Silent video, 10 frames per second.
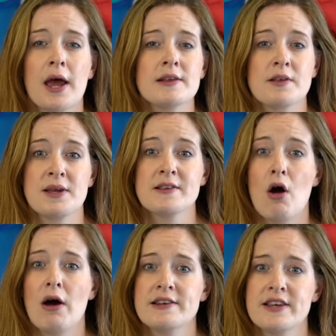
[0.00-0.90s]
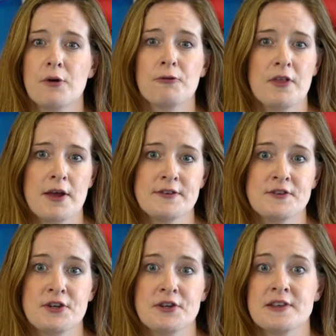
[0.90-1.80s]
so it is ideal for those
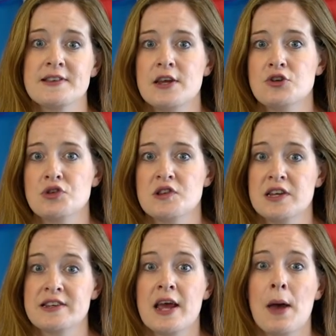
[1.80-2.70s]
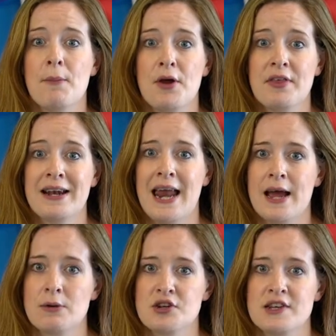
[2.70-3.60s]
students interested both in
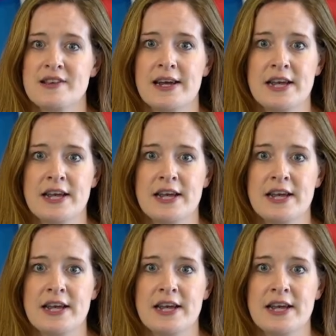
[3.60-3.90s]
languages and